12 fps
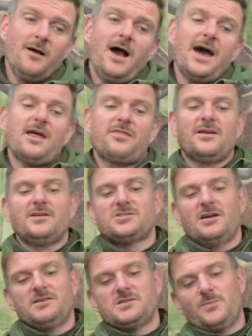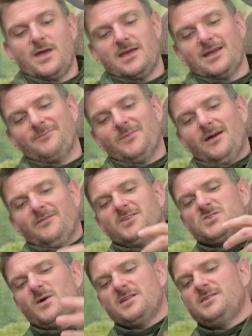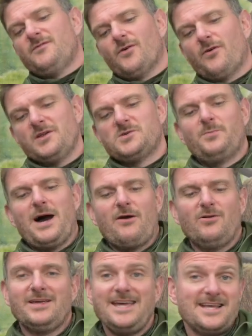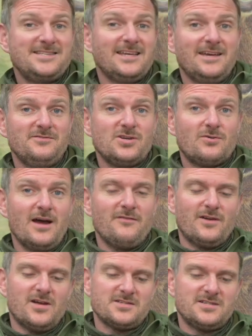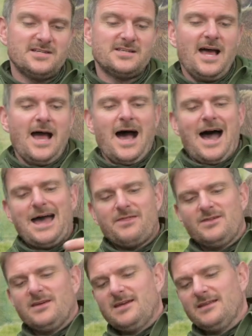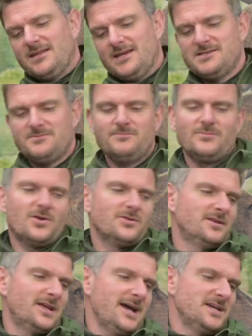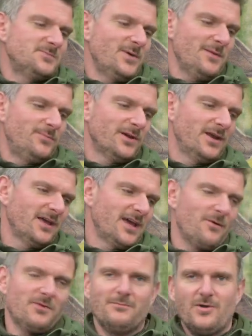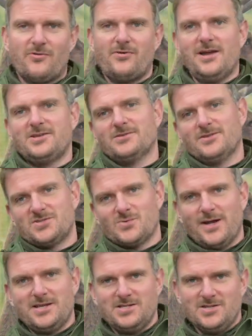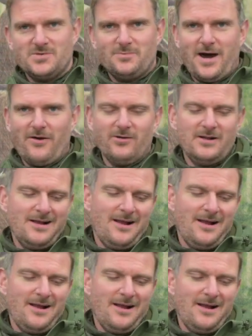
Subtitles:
And I think generally speaking, the 24-inch barrel, yes, it gives you great velocities. I think in these modern days people are going to go with a moderator and the 20-inch barrel.